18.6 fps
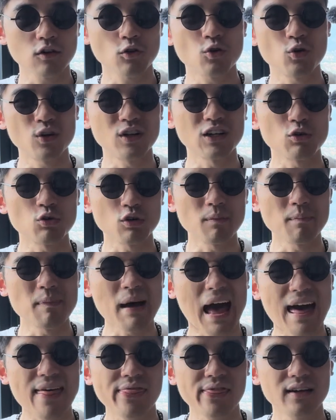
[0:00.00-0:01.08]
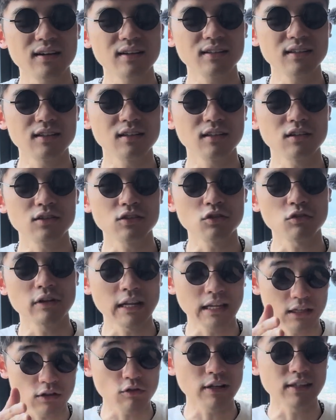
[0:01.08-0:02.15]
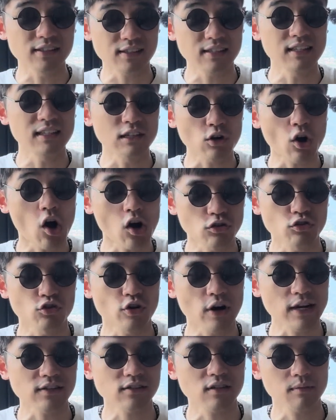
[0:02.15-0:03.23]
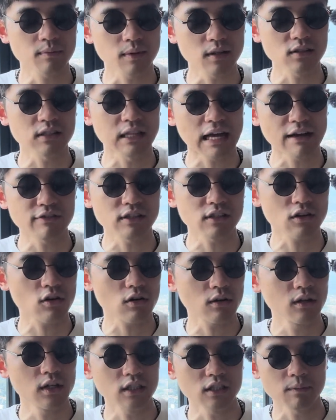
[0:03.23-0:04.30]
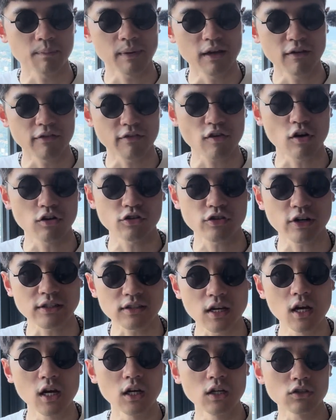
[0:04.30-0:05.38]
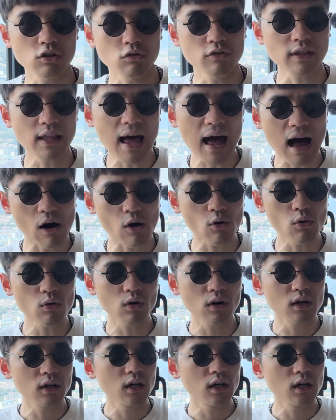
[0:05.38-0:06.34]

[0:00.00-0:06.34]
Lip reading: quote unquote bad, so that you can see the contrast, because life is a play of contrast. So now